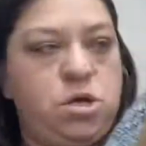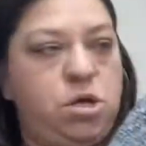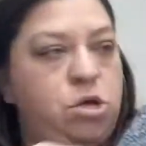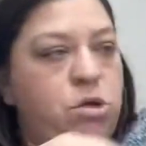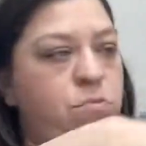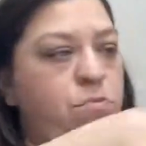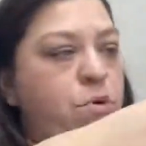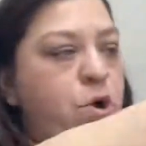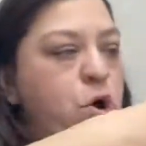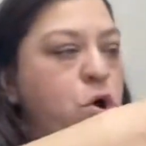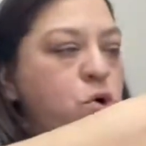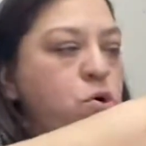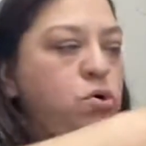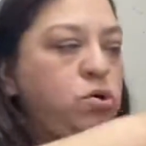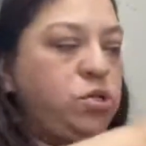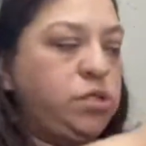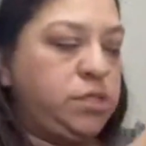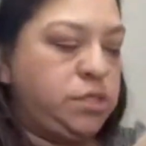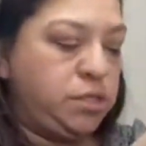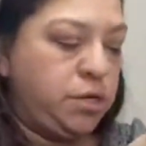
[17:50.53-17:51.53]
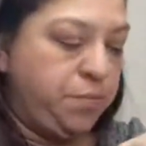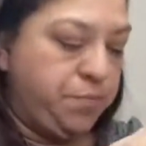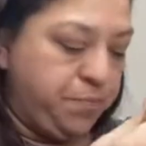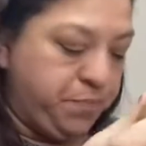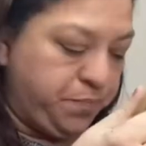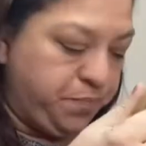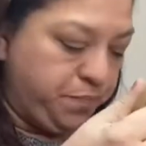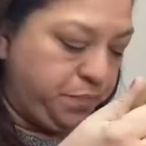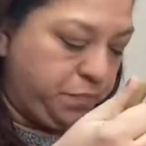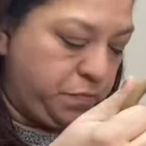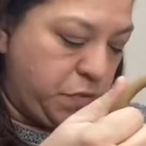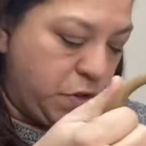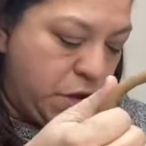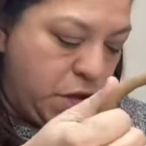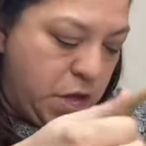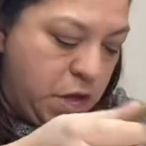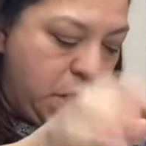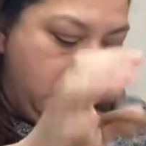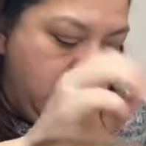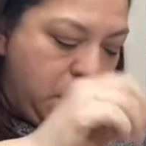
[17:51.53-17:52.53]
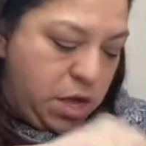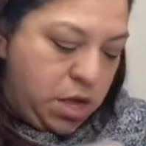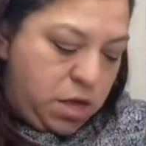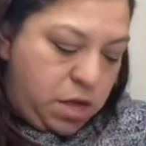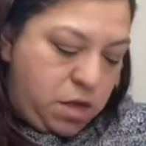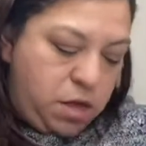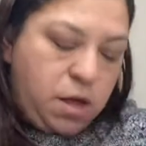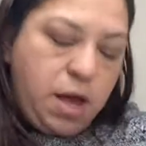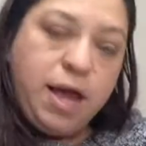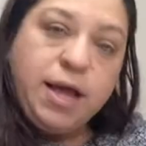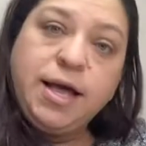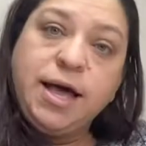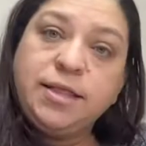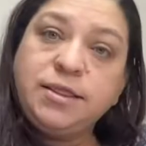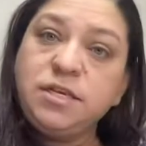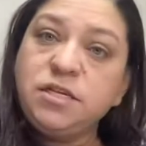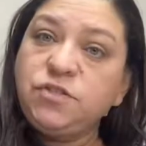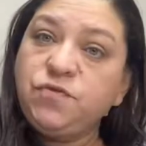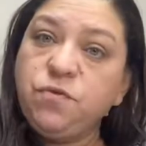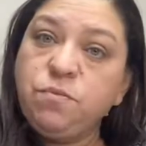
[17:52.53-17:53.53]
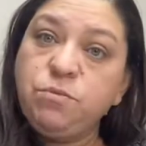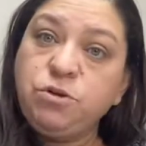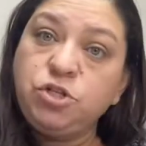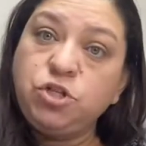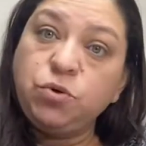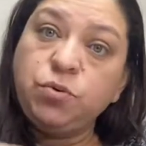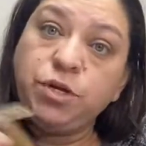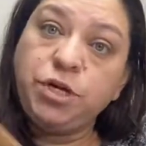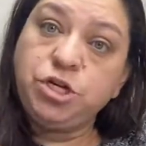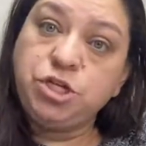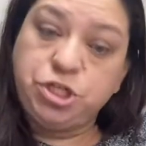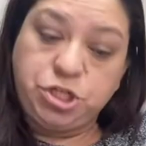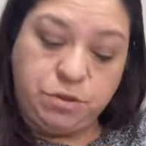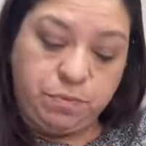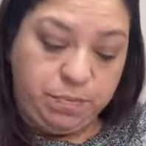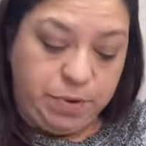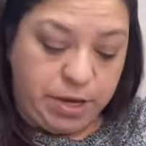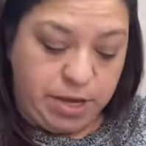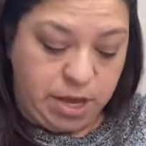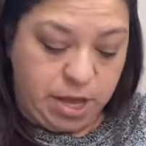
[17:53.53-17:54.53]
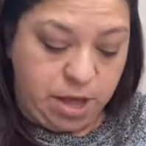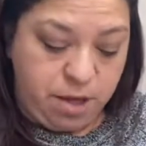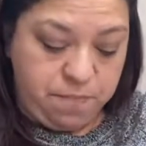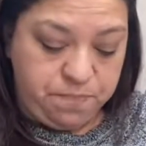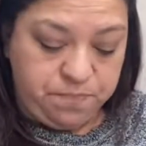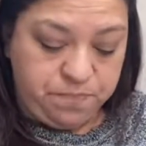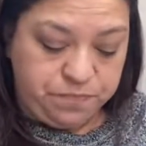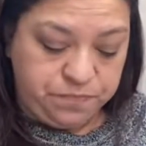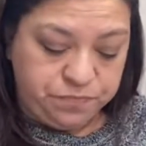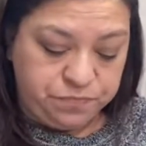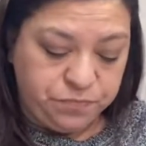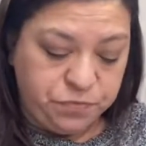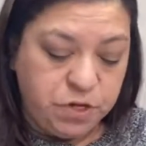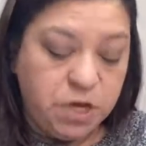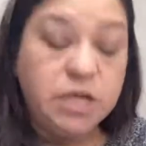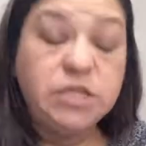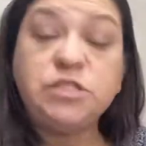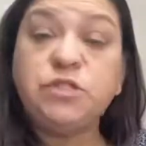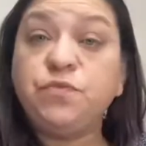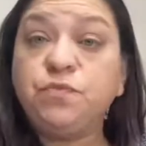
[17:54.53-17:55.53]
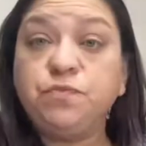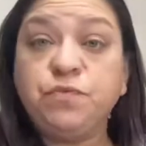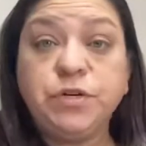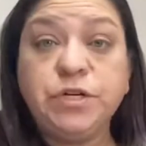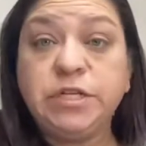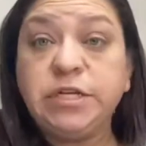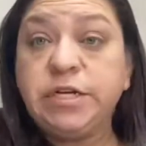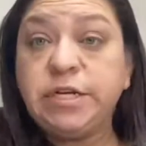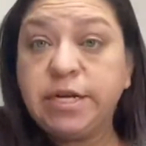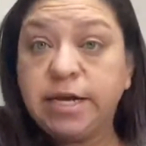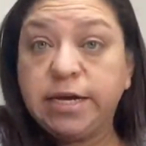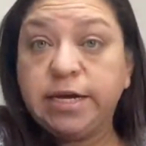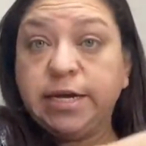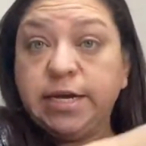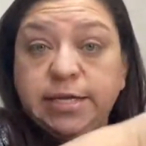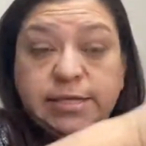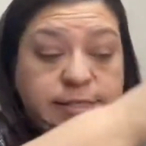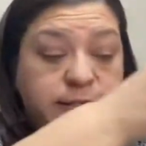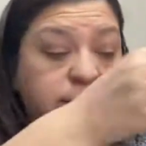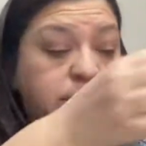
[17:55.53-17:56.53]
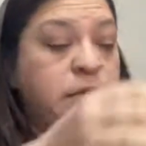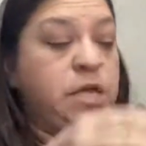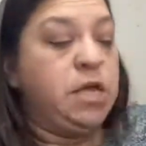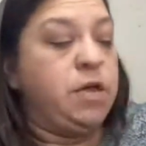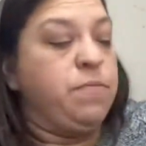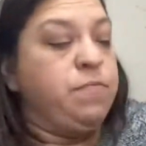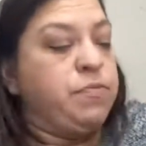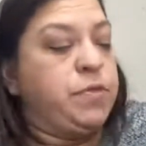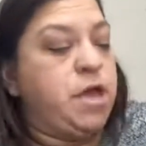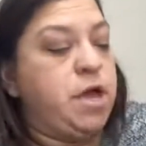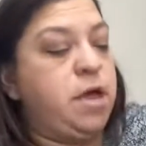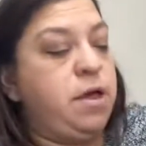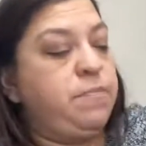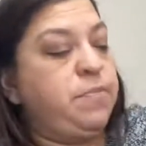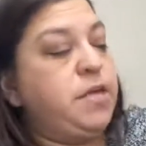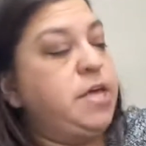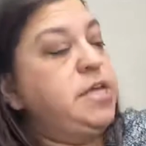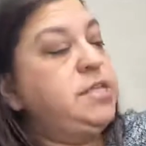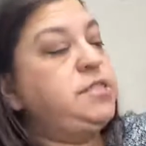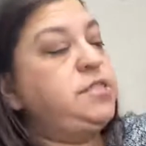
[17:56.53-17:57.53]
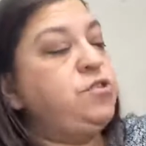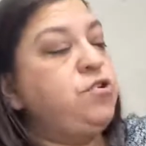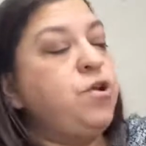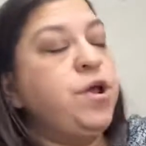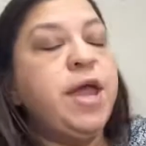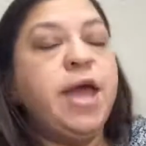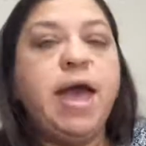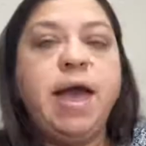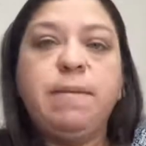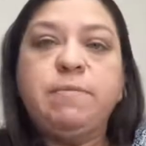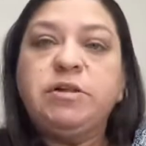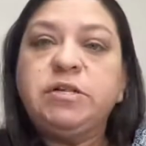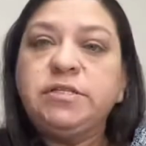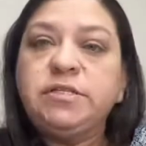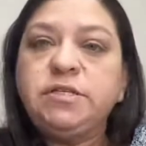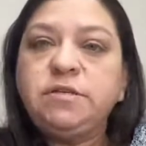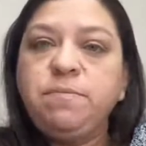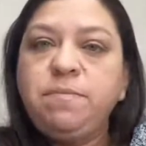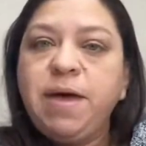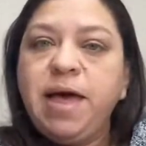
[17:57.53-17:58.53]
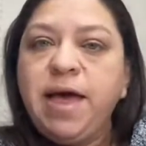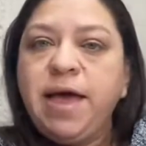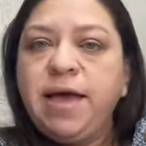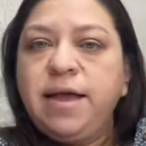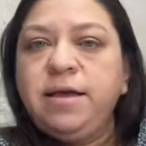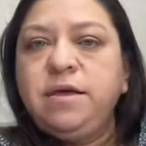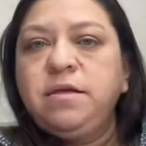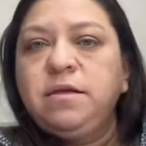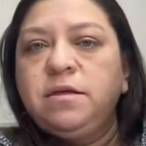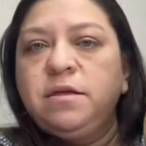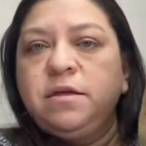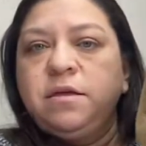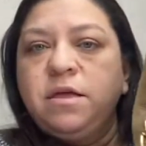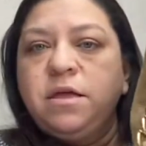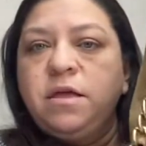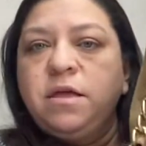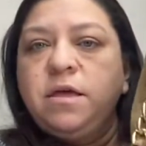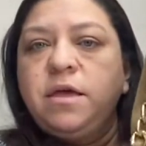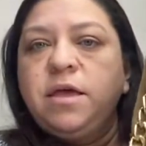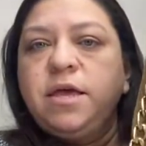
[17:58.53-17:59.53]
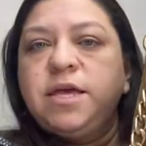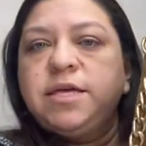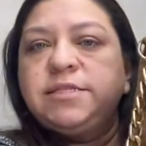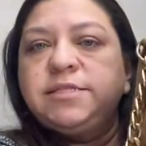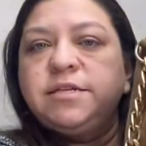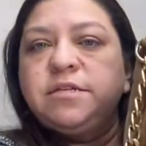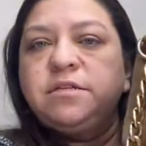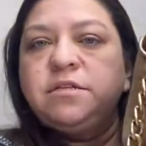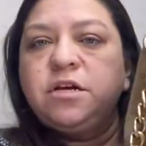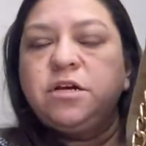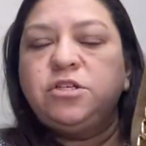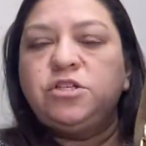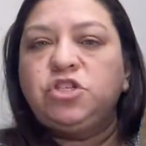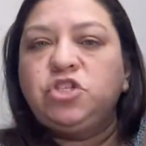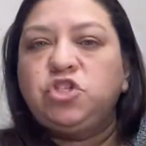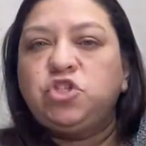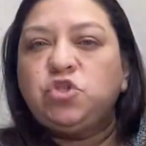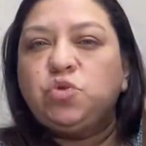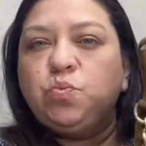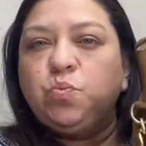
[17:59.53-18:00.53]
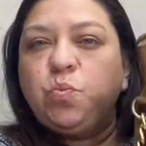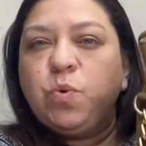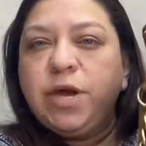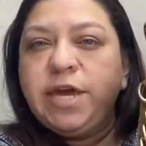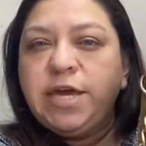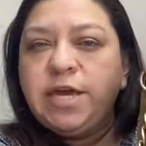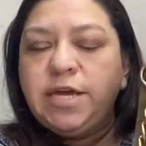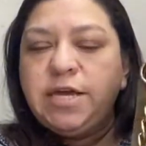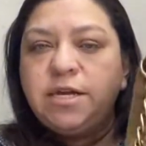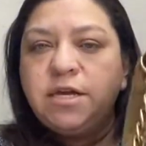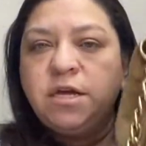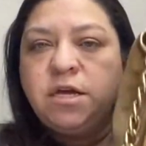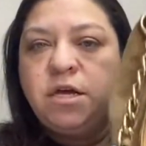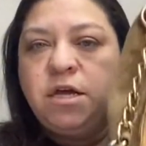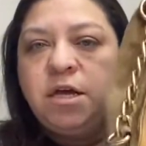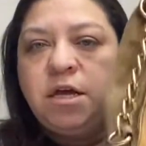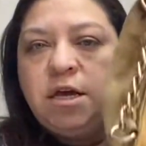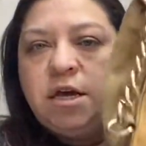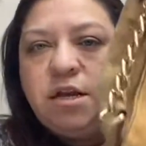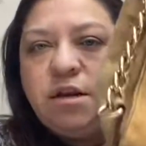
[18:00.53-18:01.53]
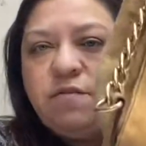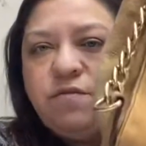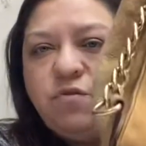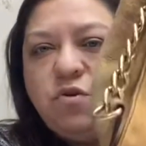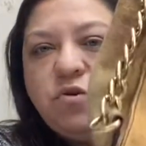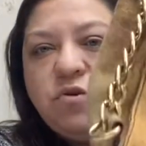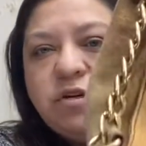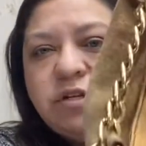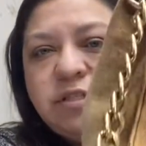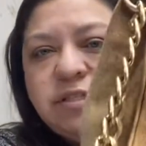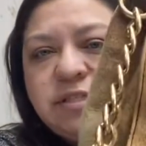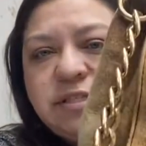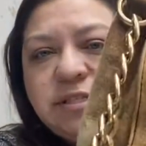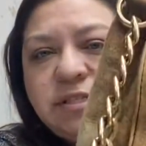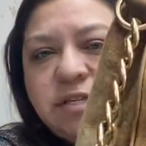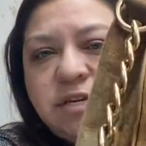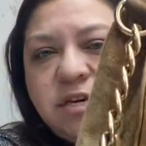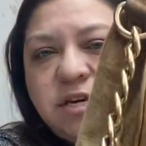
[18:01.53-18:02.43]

purse. I got this from a donation pickup. It's really nice. It's their Hamilton bag. It's in a suede, and if you can see,